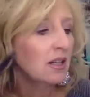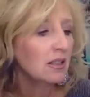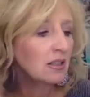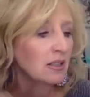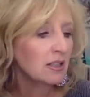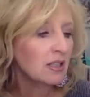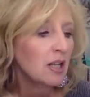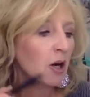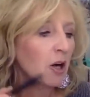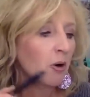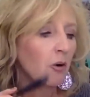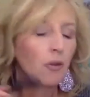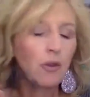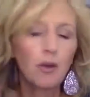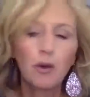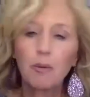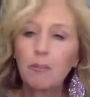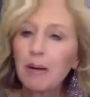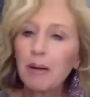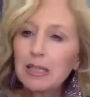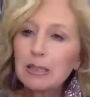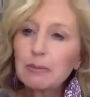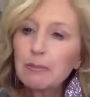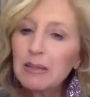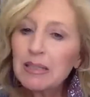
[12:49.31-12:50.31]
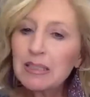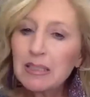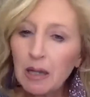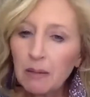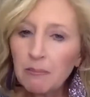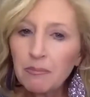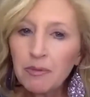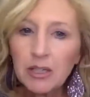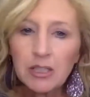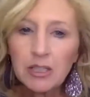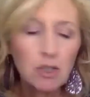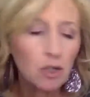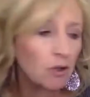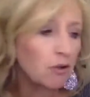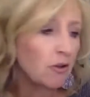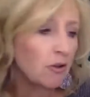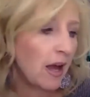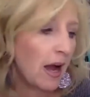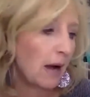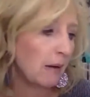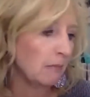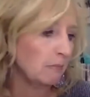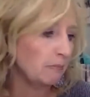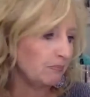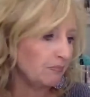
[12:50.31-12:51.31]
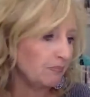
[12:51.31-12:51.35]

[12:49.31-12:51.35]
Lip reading: So there must be something to that.